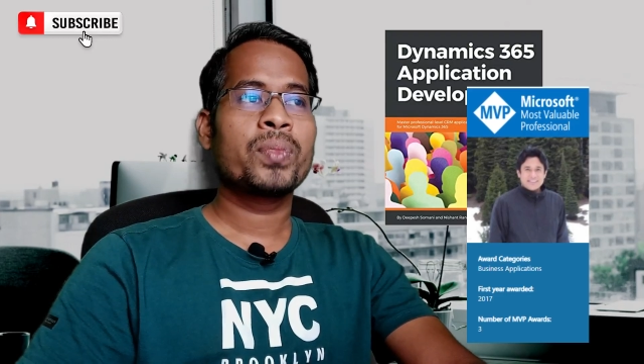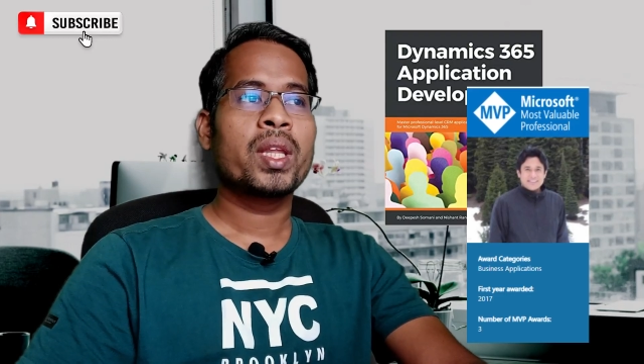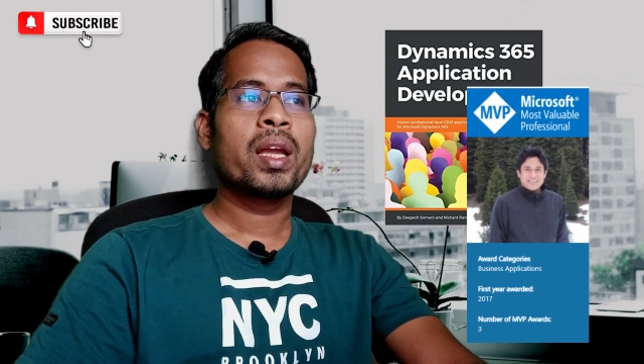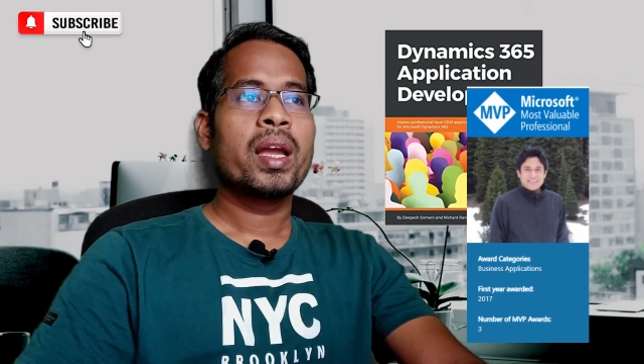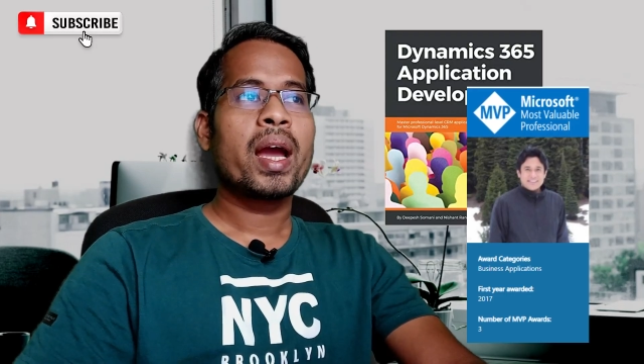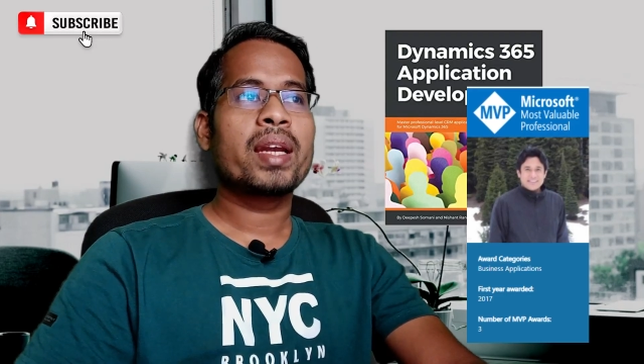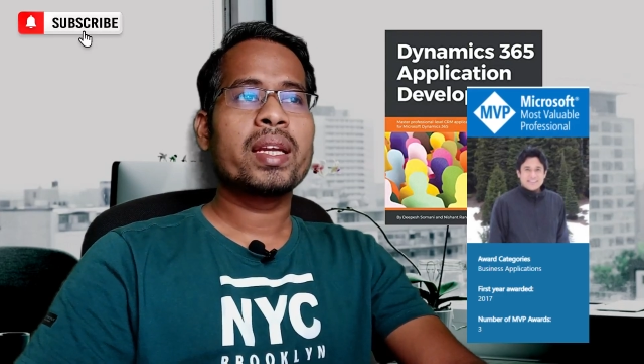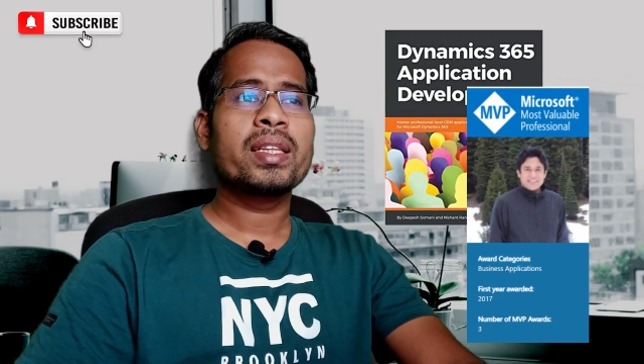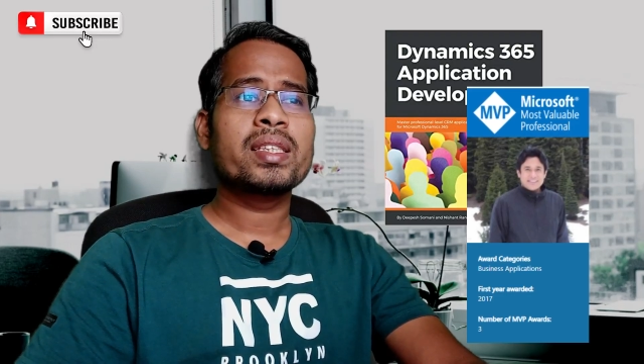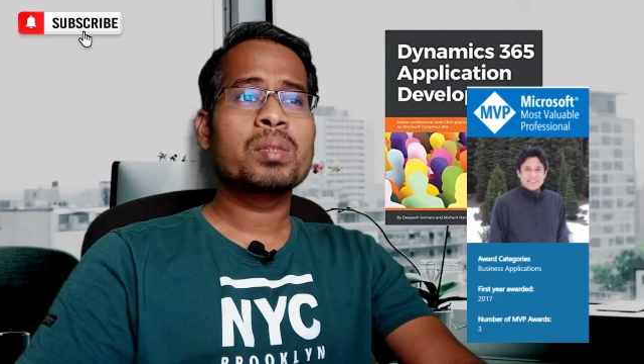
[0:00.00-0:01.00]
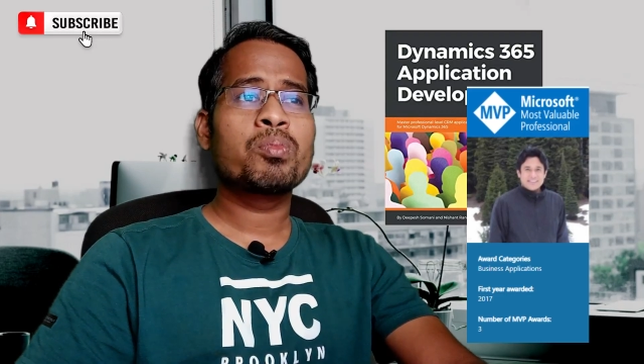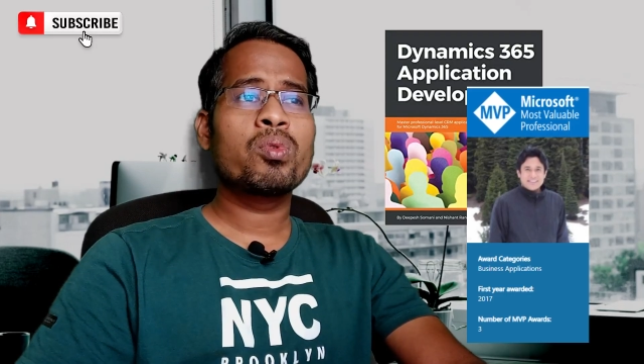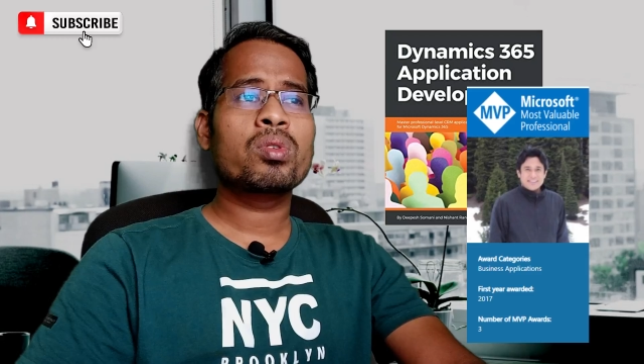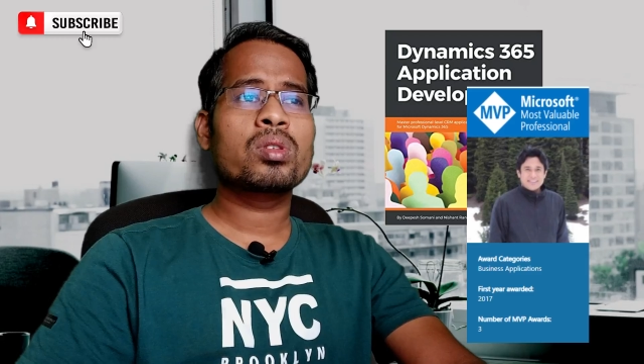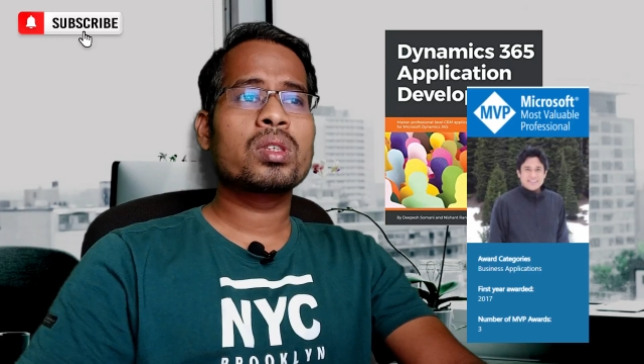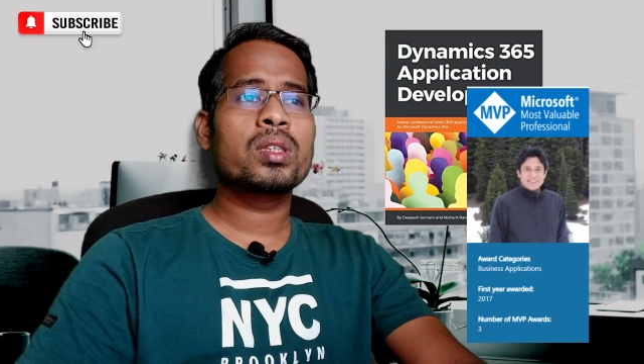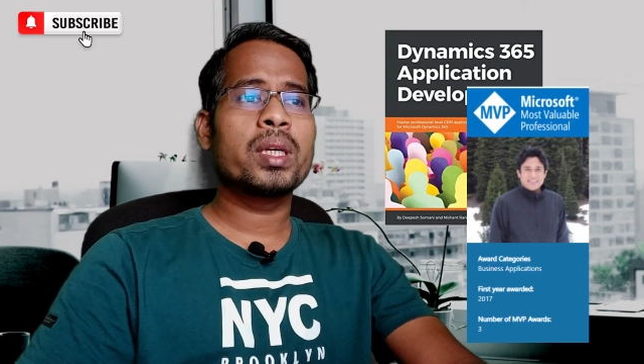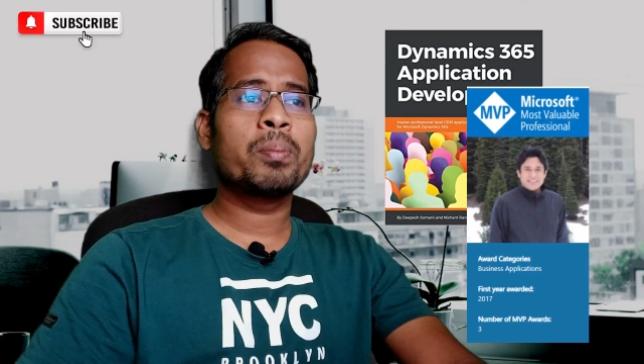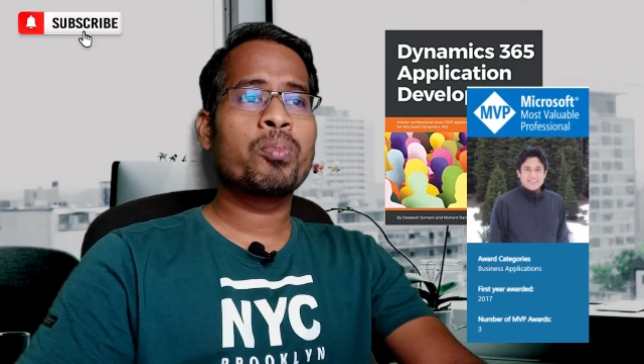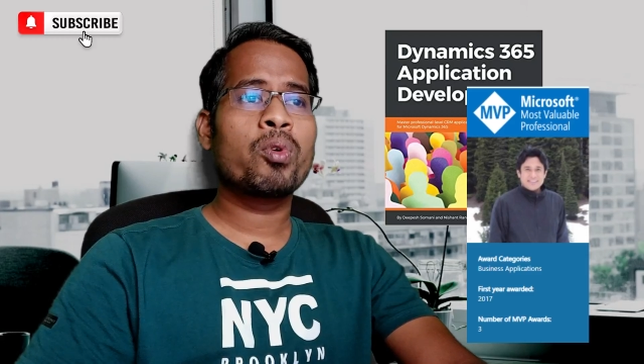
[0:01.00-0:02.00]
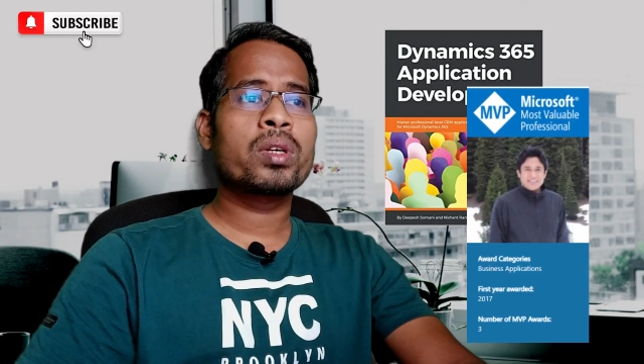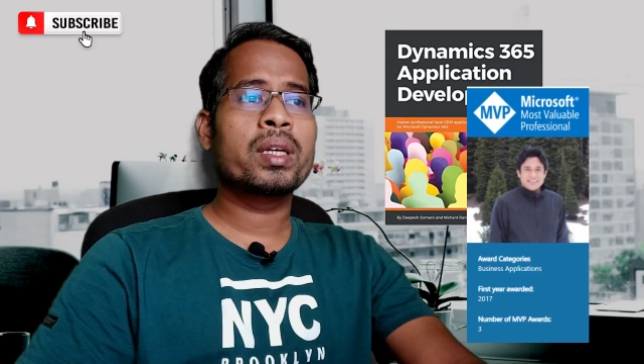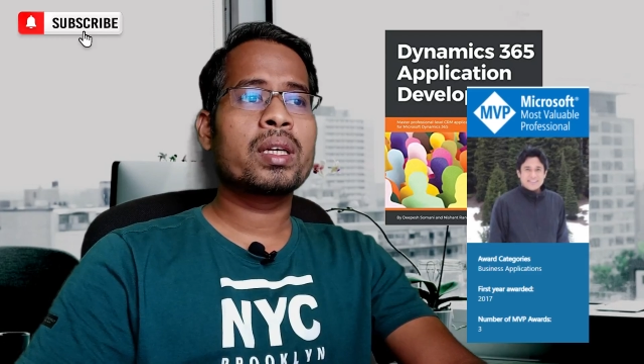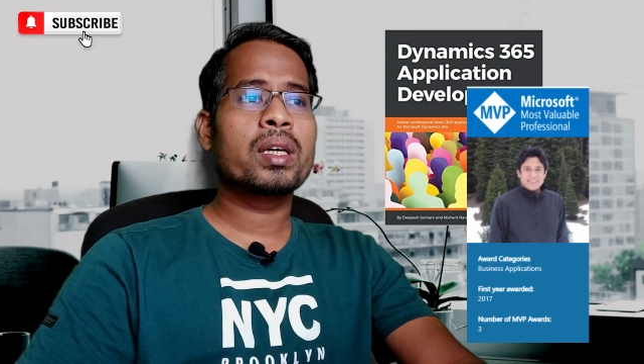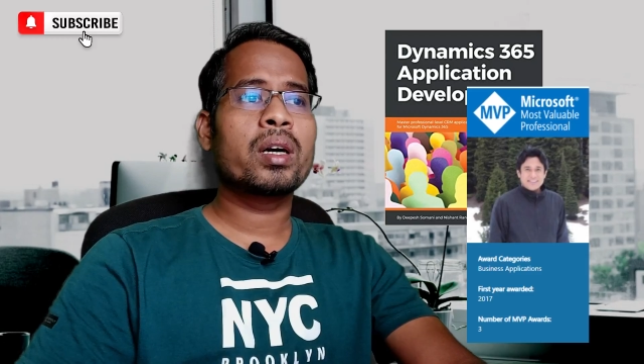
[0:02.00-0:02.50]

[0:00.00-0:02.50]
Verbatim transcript: And in this book, the important